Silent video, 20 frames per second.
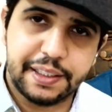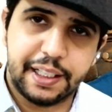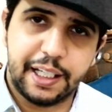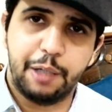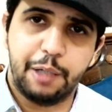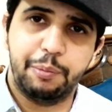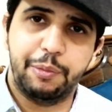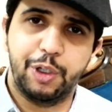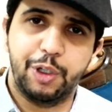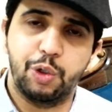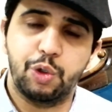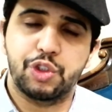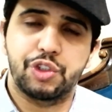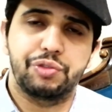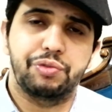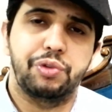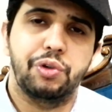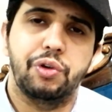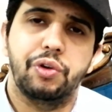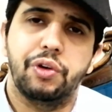can be
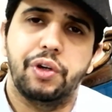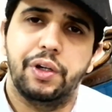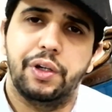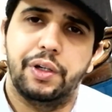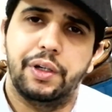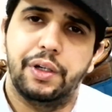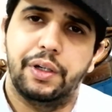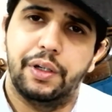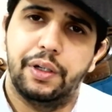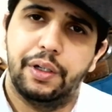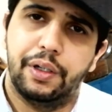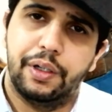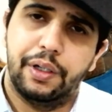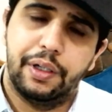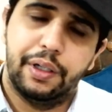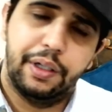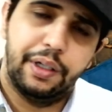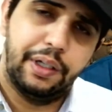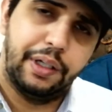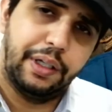used for
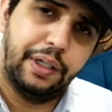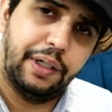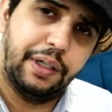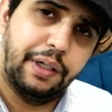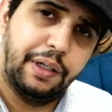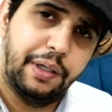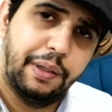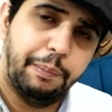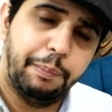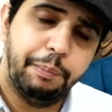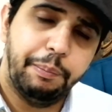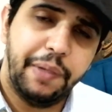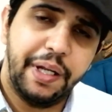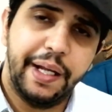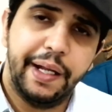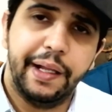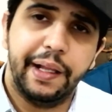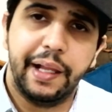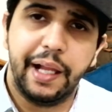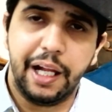
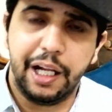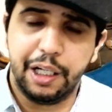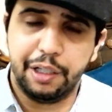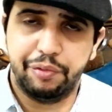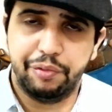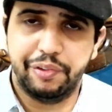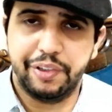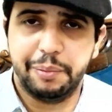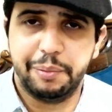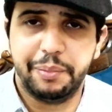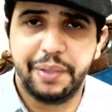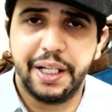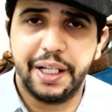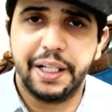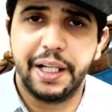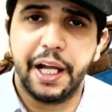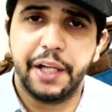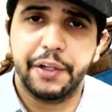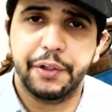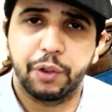male and
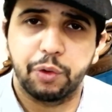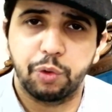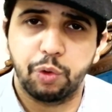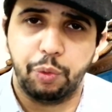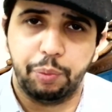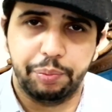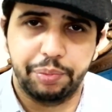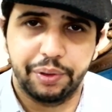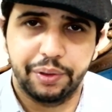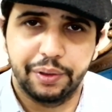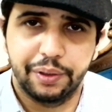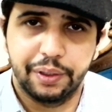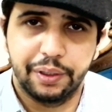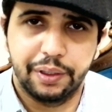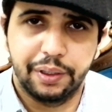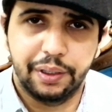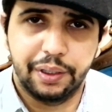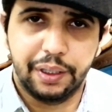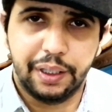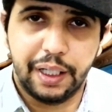female and group
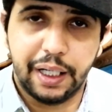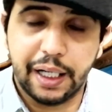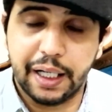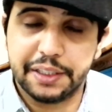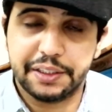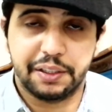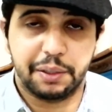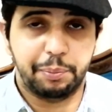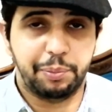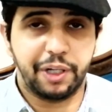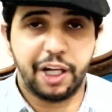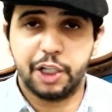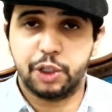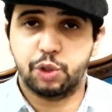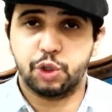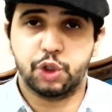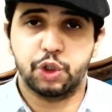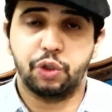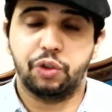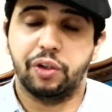as a reply
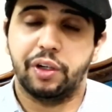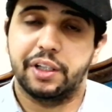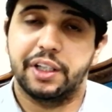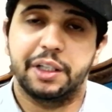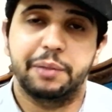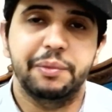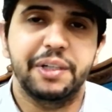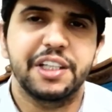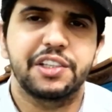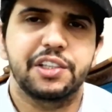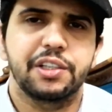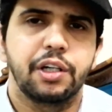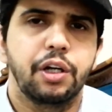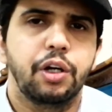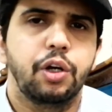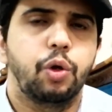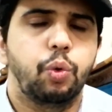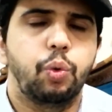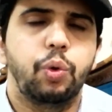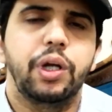to shukran. It means
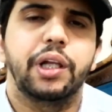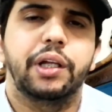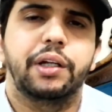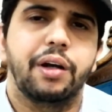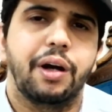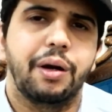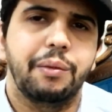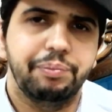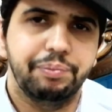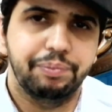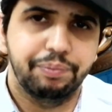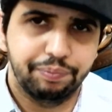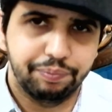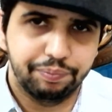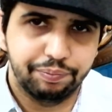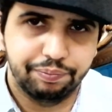welcome.